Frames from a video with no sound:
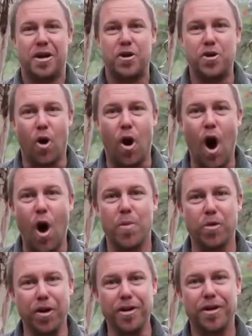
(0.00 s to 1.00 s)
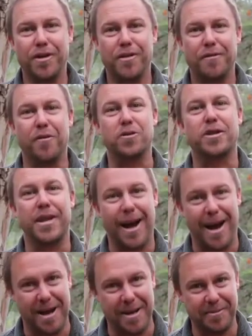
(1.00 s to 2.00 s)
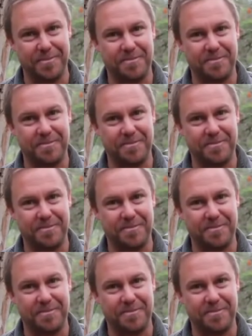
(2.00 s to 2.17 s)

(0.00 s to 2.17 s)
Your homework for today.